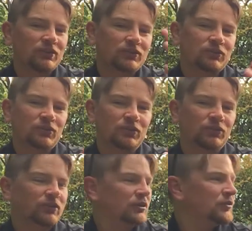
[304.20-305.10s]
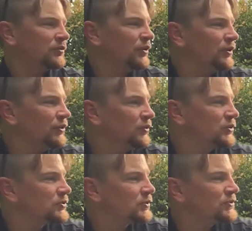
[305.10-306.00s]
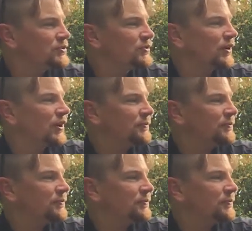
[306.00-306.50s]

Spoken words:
the two sitting in front of you, which one would you grab?